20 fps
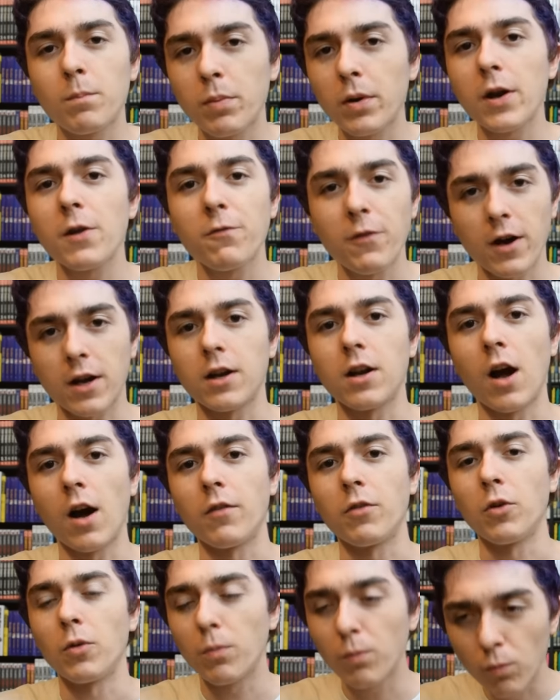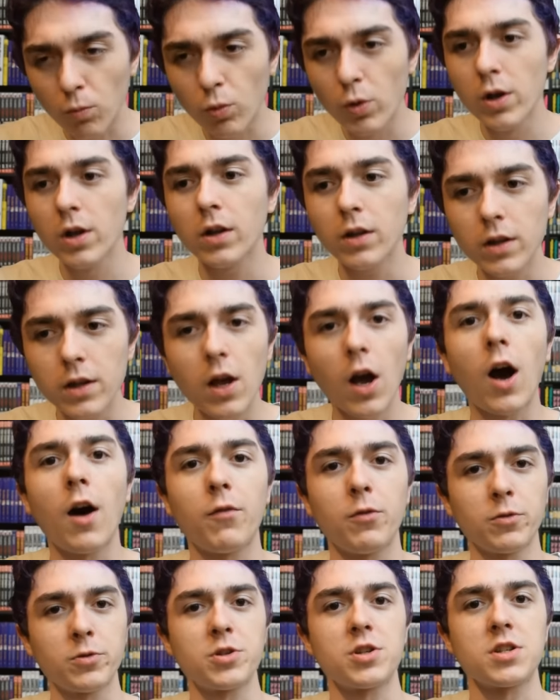pretty fucking awful. Really
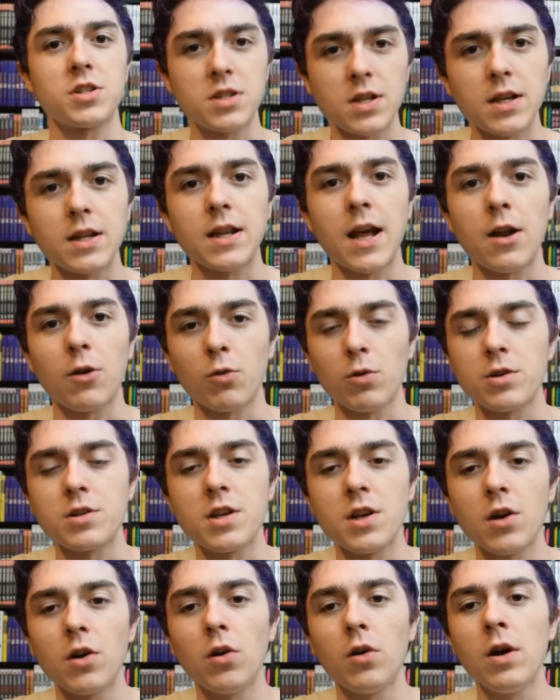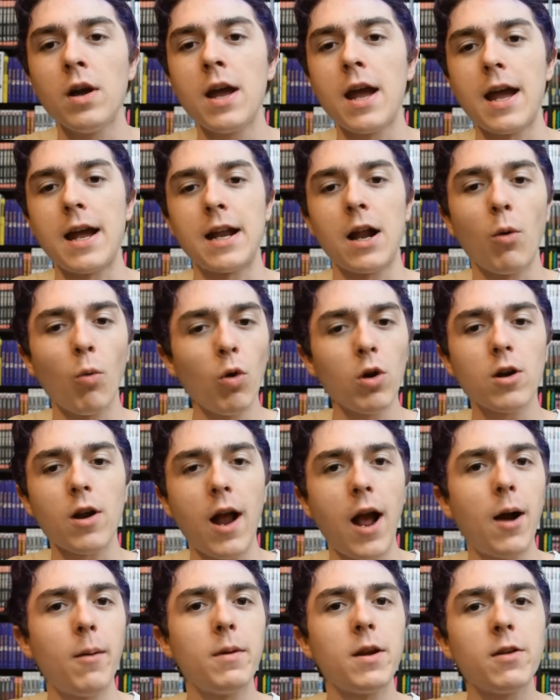awful just seeing that ordeal. And I
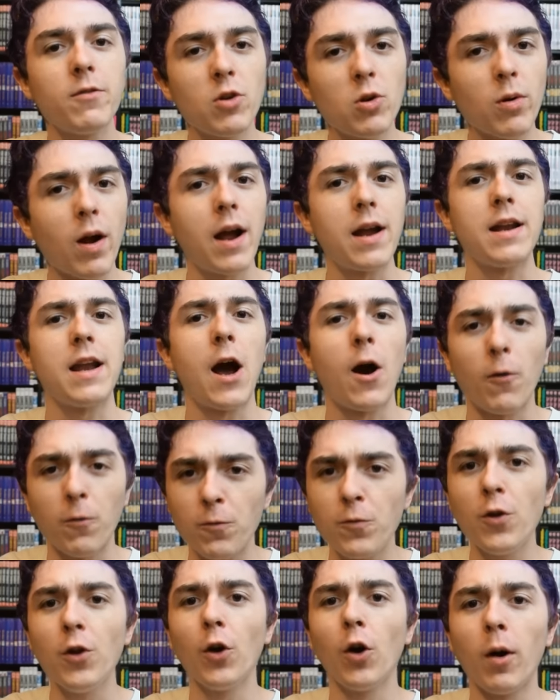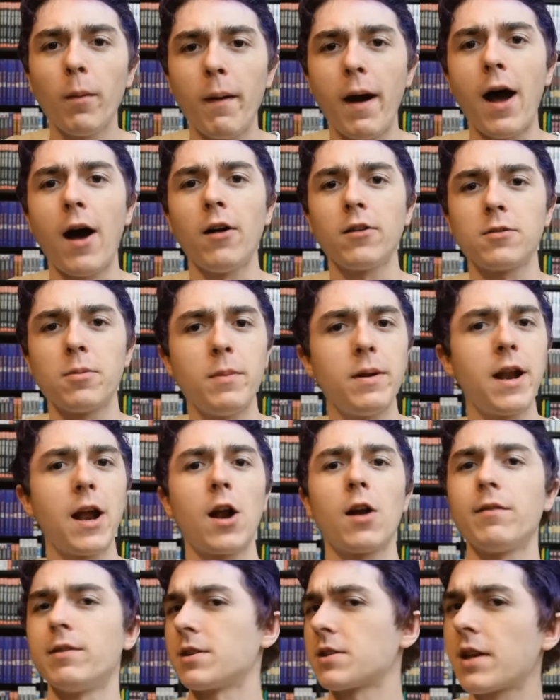wonder how many of you right now feel about
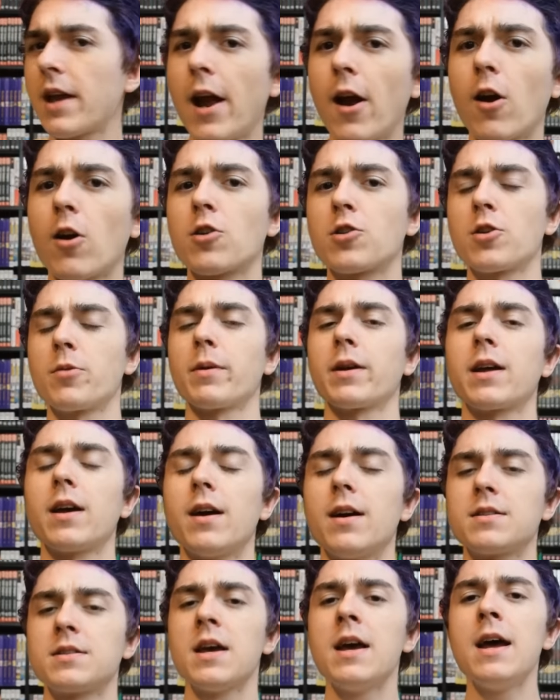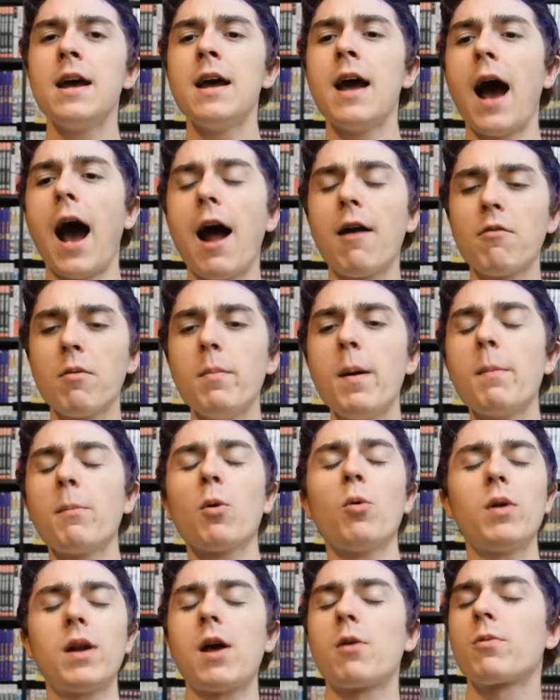Minerva's character because I
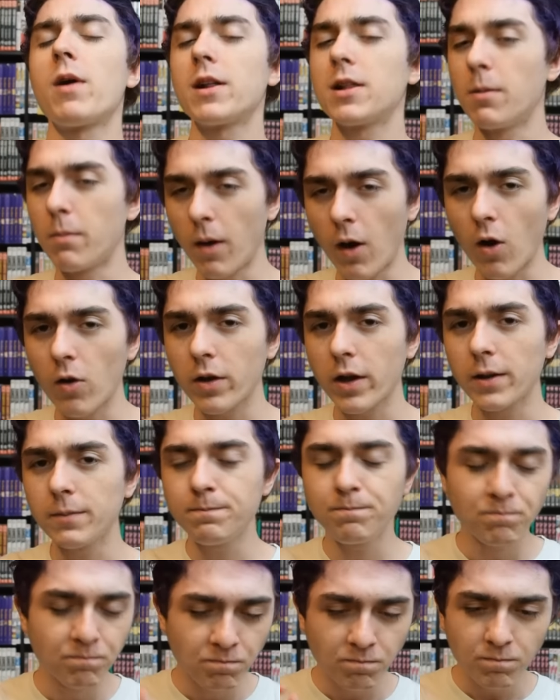remember when I read the manga,